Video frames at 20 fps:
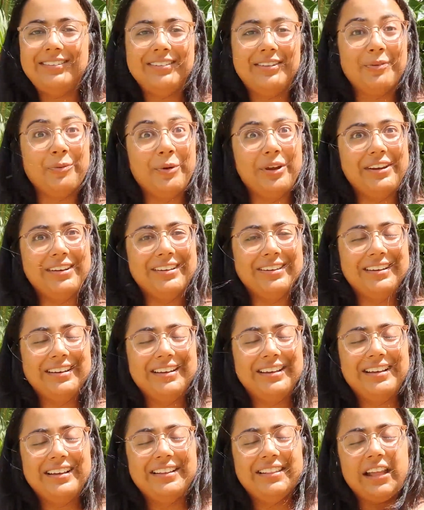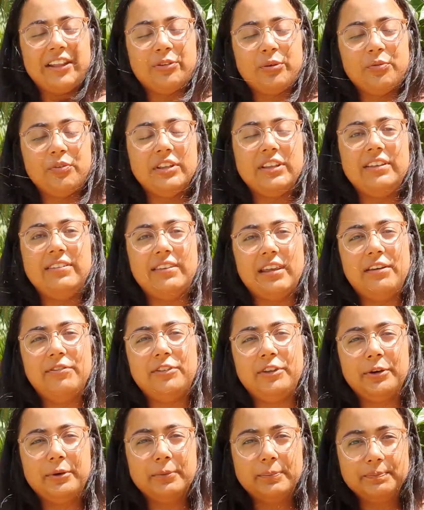the wind. That's what really
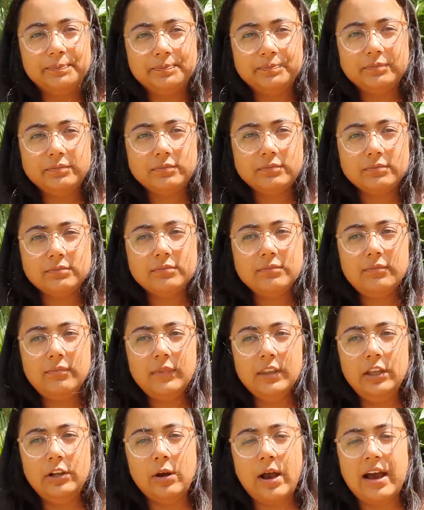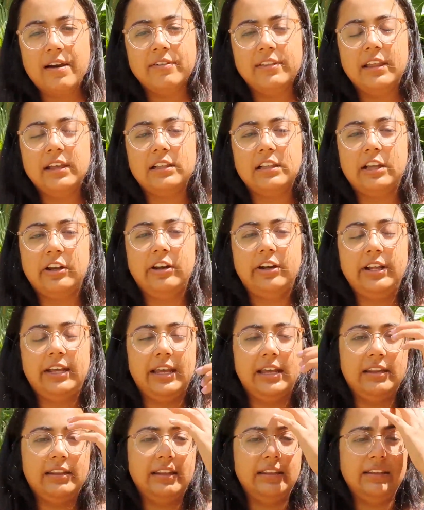saves you. You know, having that clarity
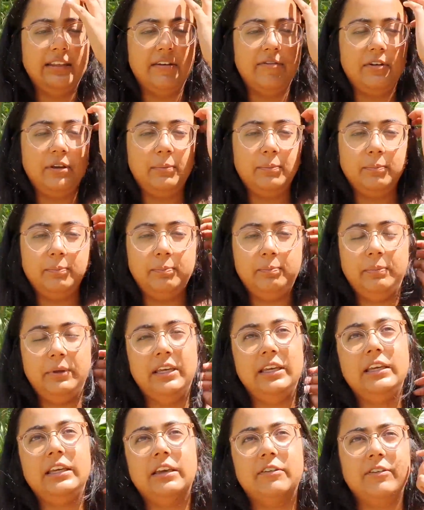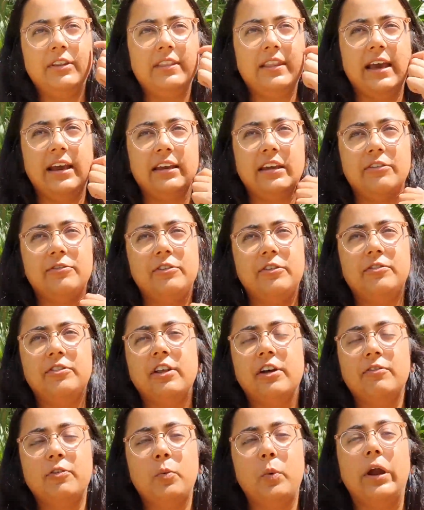and being given that gift of
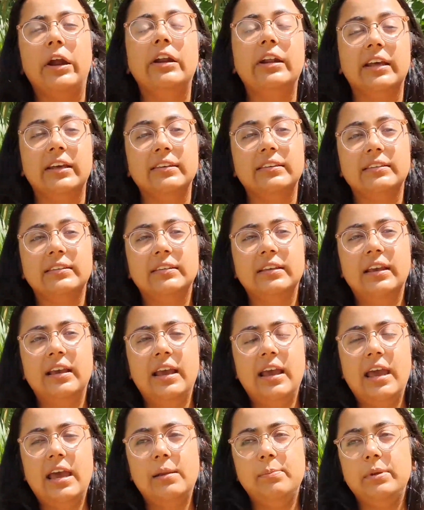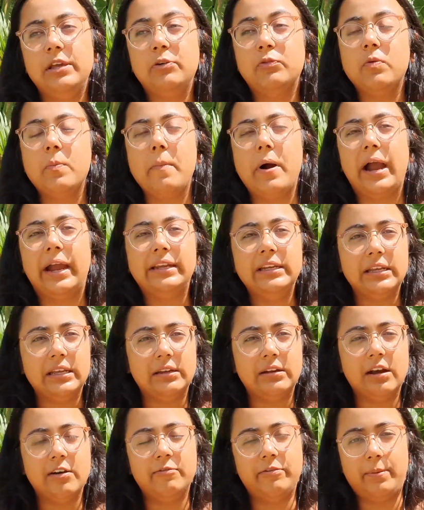self-awareness and being
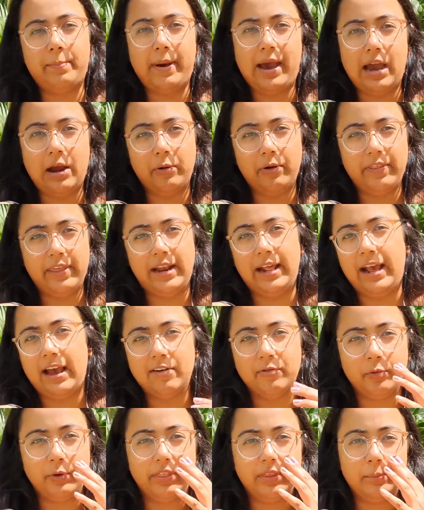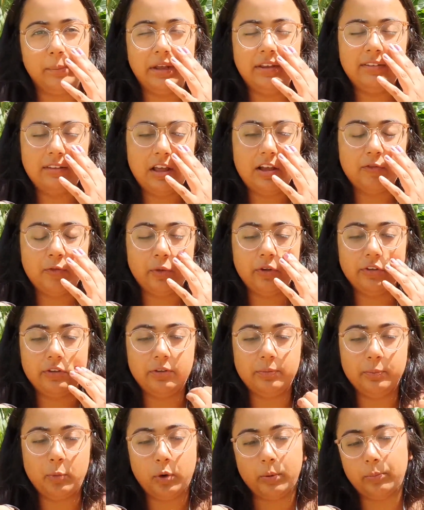reminded of the power that I have within myself
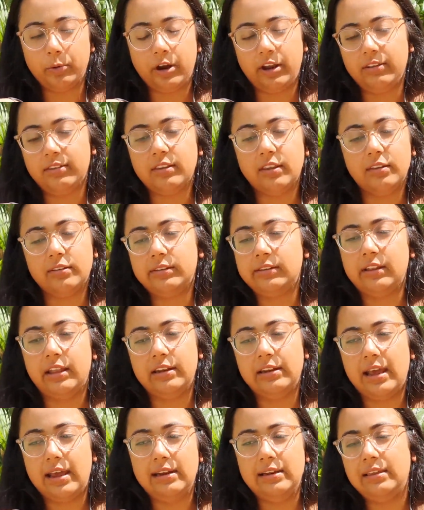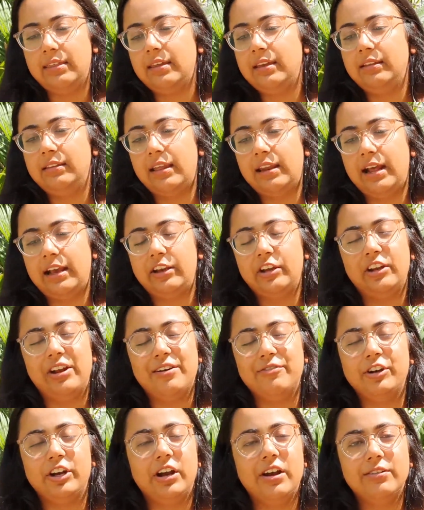was more priceless than anything that I could
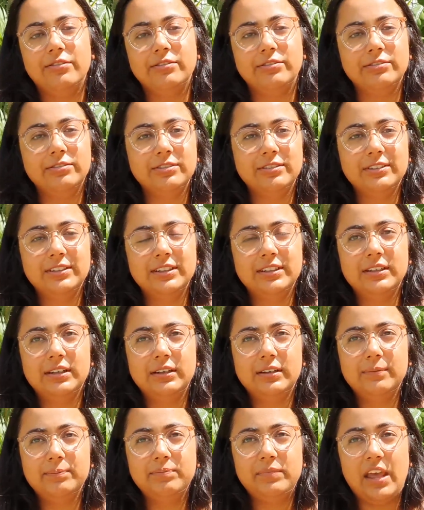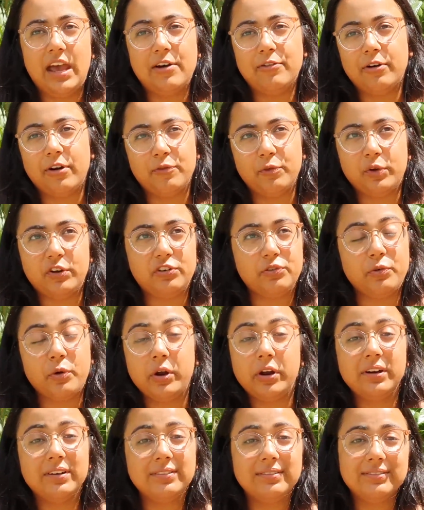ever have wished
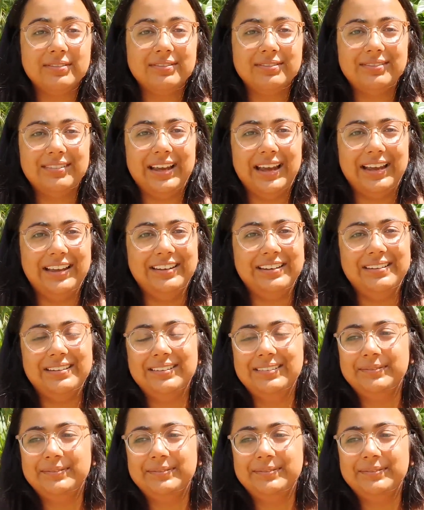for. And